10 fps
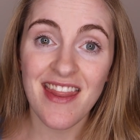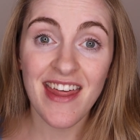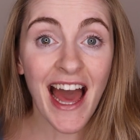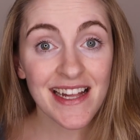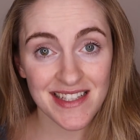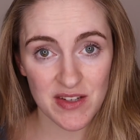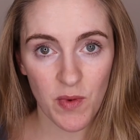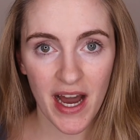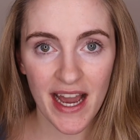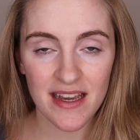that's
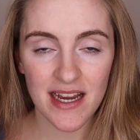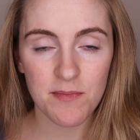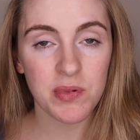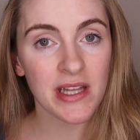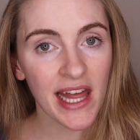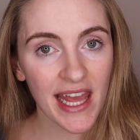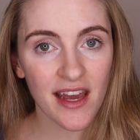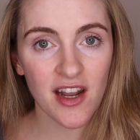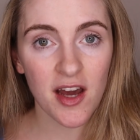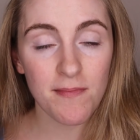why I
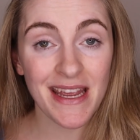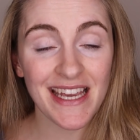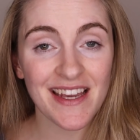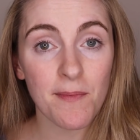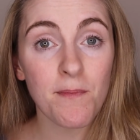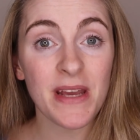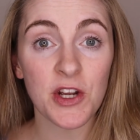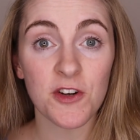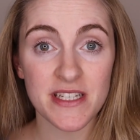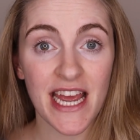plan on making a
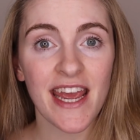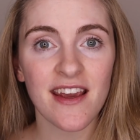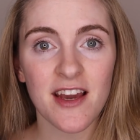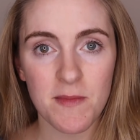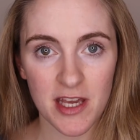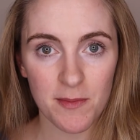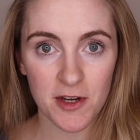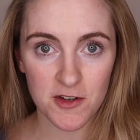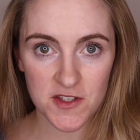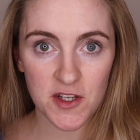bigger tank coming up
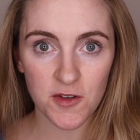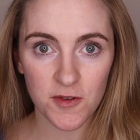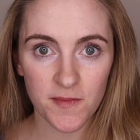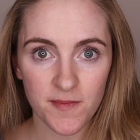here soon,